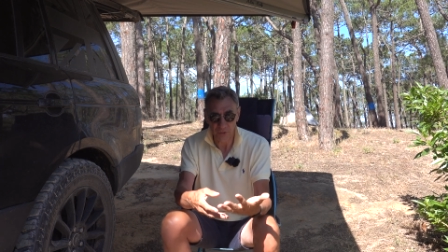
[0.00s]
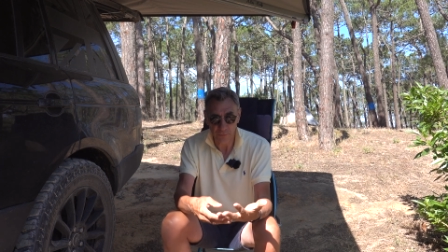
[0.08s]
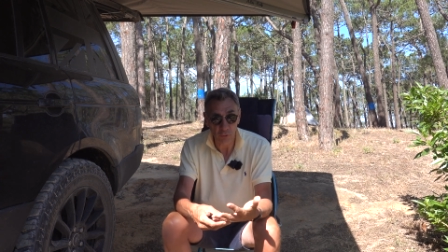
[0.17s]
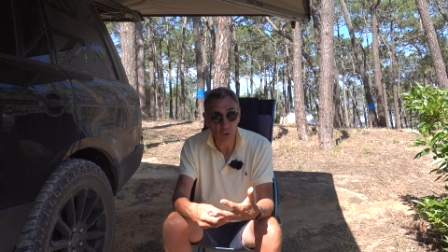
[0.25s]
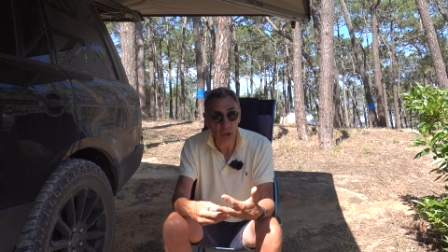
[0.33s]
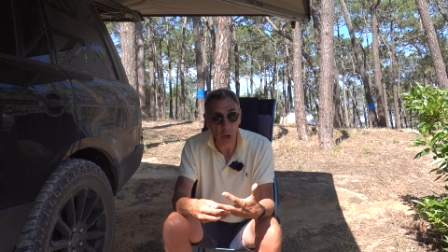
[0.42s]
So
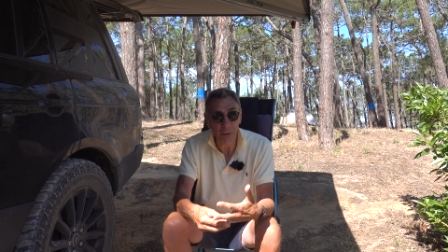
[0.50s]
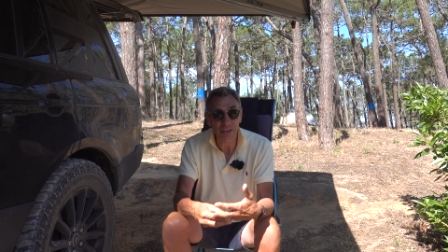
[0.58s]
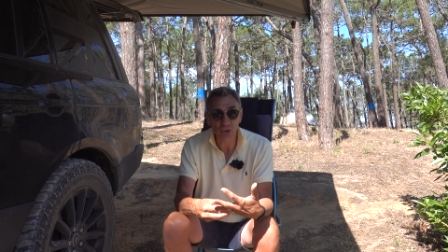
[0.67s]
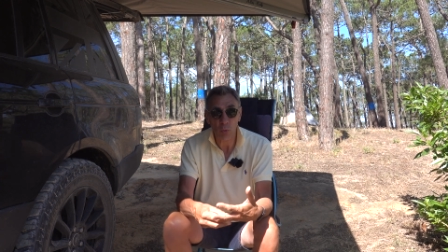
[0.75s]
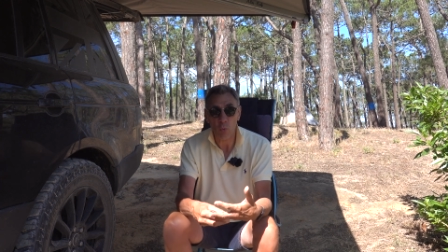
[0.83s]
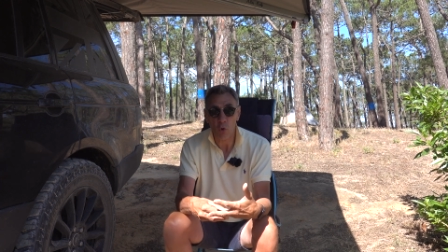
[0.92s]
if you're going
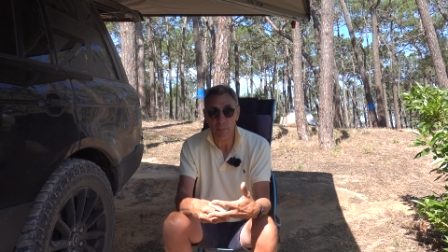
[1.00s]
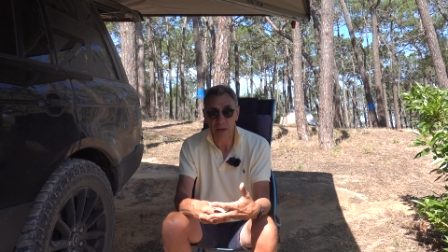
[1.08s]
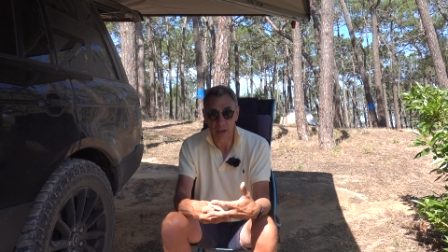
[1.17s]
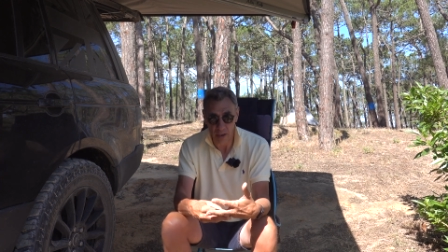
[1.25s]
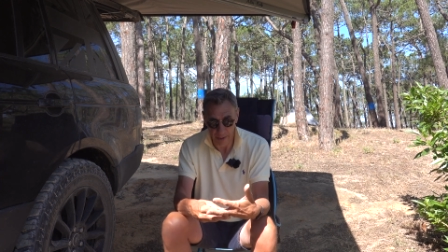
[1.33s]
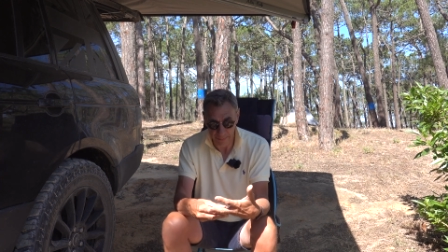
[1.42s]
to warmer
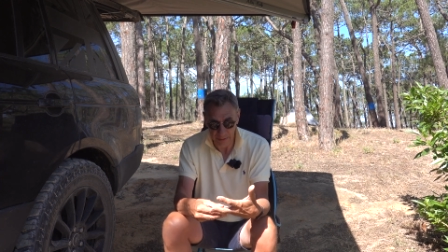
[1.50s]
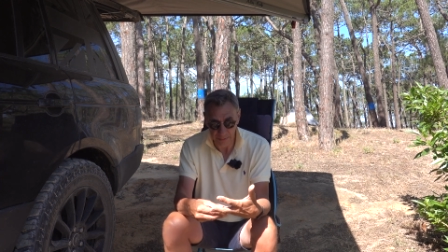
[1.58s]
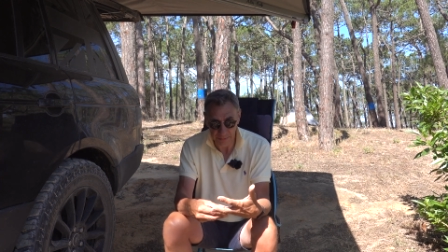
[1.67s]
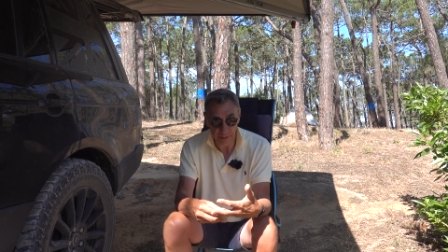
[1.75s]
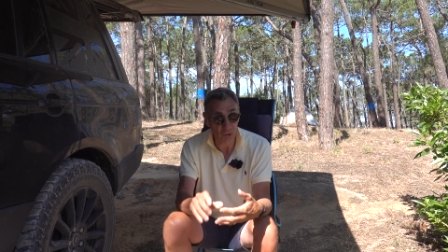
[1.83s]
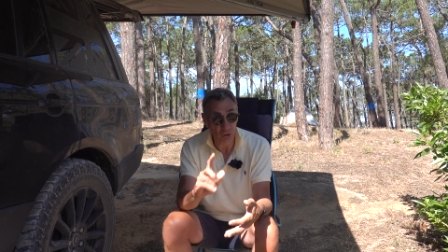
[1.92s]

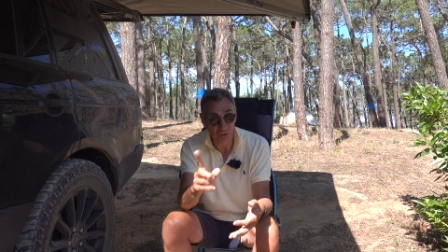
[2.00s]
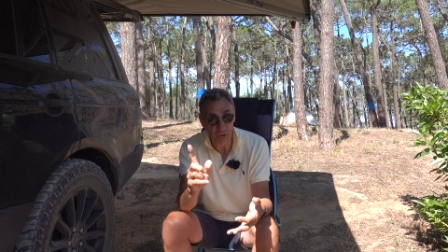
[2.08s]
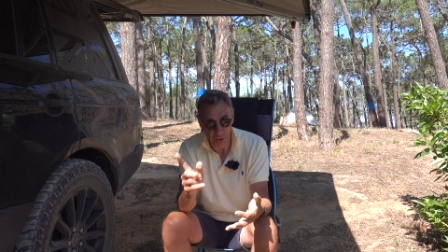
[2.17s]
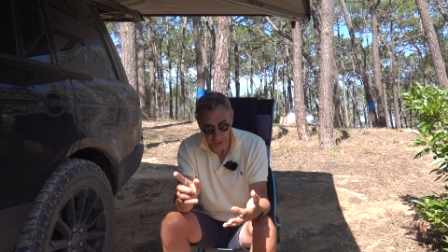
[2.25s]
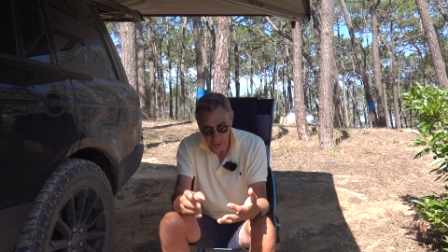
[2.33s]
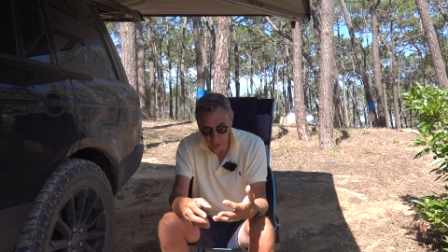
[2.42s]
climates, and just
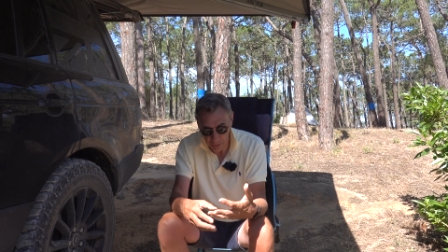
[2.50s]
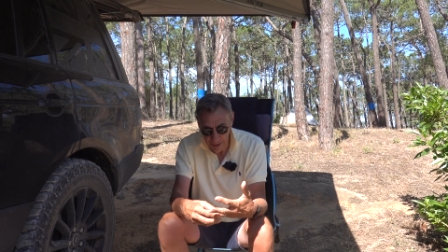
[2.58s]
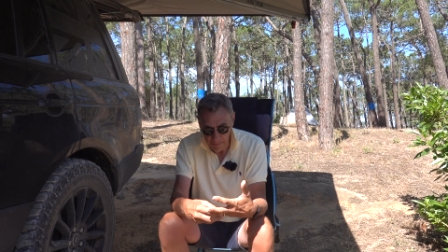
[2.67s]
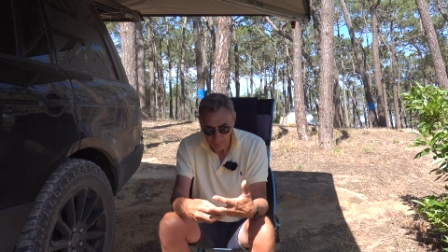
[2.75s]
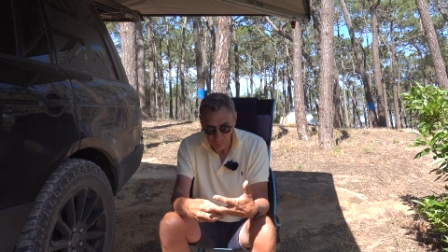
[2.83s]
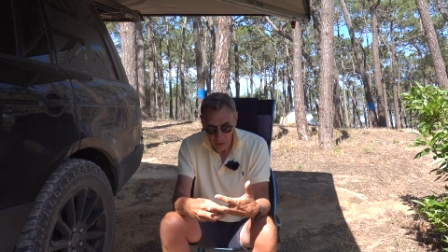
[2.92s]
so you know,
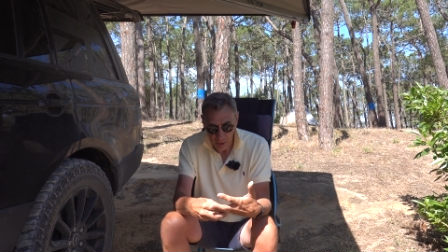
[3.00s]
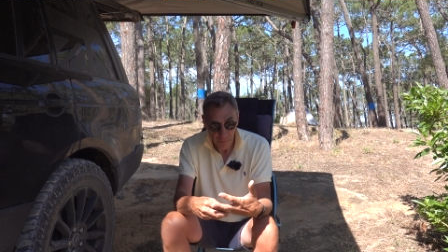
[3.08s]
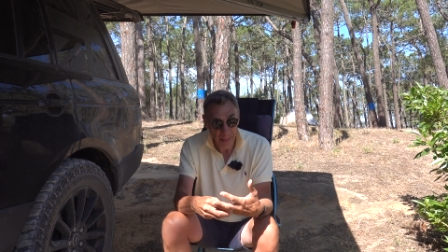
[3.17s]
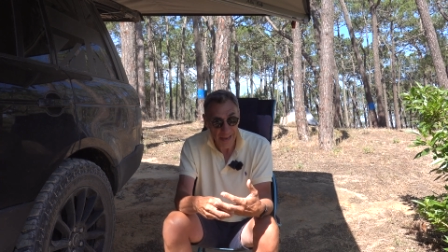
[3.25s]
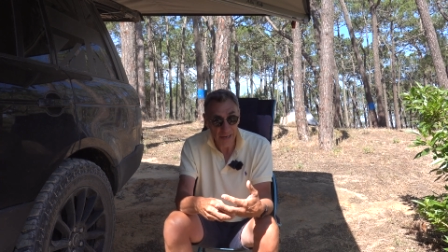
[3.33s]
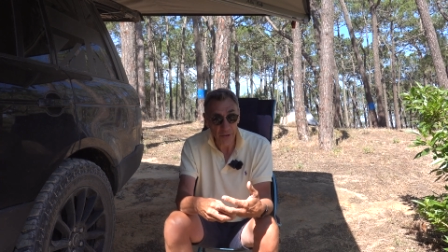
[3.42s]

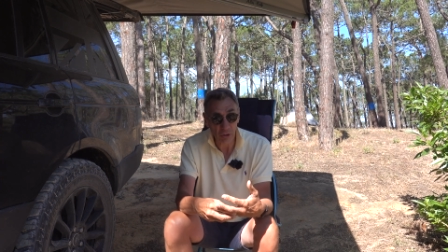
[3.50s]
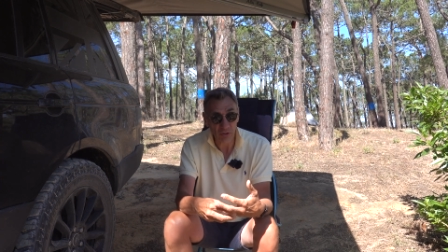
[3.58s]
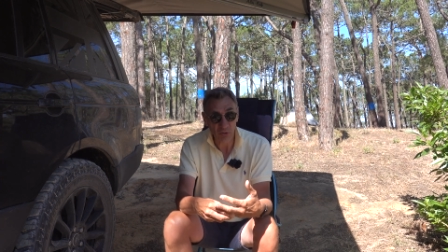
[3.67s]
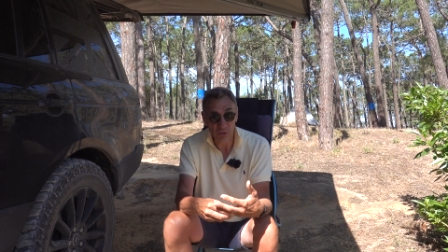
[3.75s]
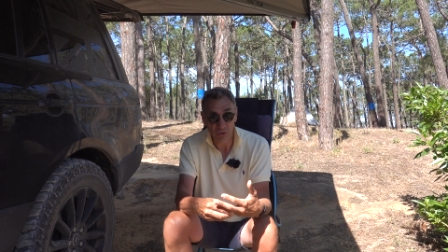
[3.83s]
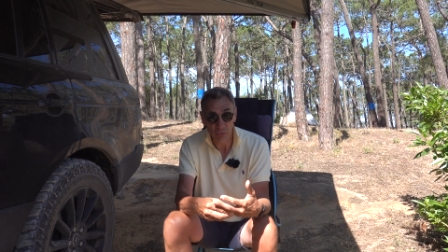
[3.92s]
the
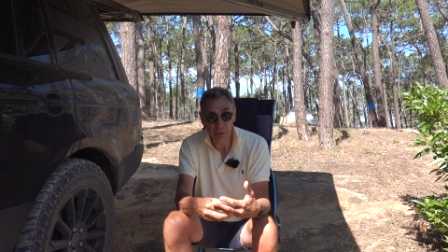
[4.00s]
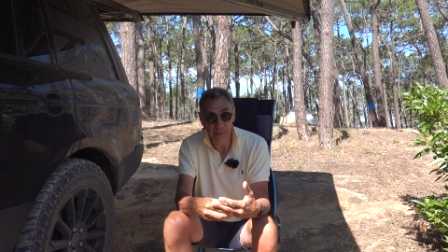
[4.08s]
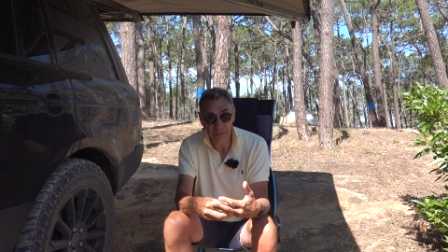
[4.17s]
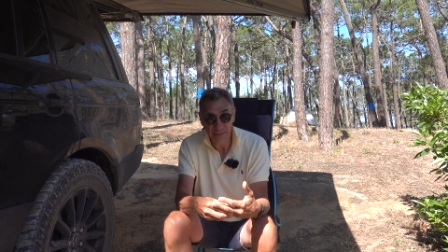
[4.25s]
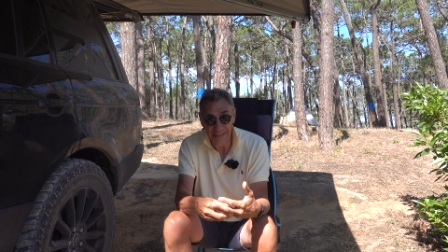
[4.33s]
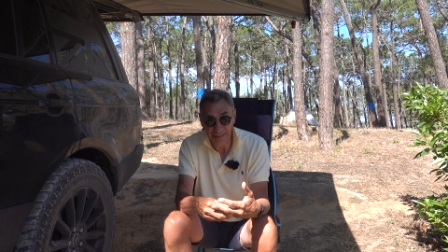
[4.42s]
Helinox are
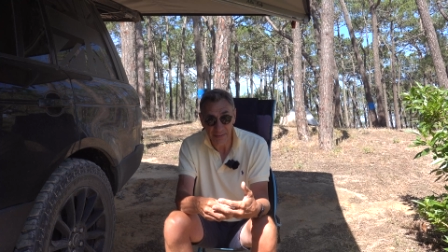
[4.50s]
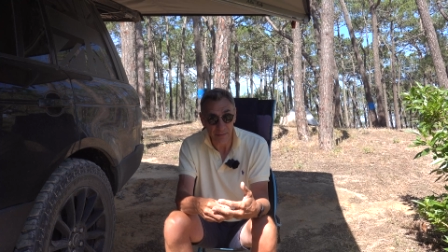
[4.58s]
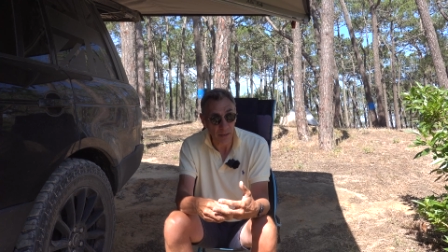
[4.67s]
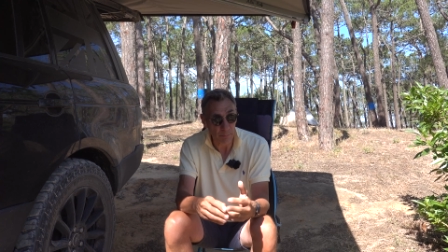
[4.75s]
3-season.